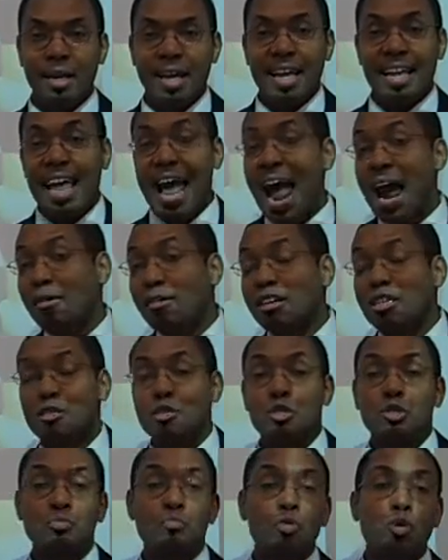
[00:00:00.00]

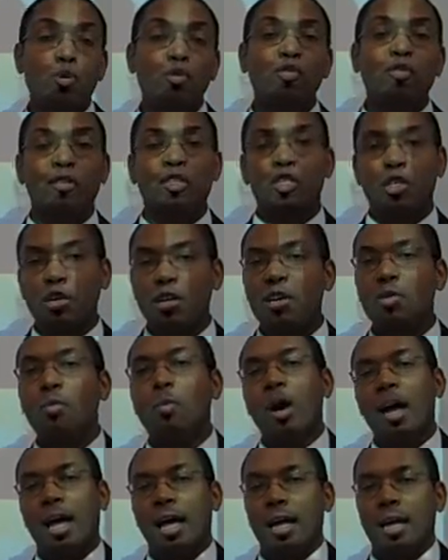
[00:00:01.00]
Characters move a certain
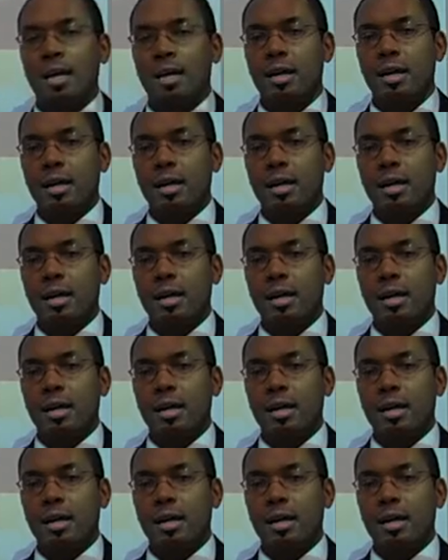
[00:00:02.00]
way.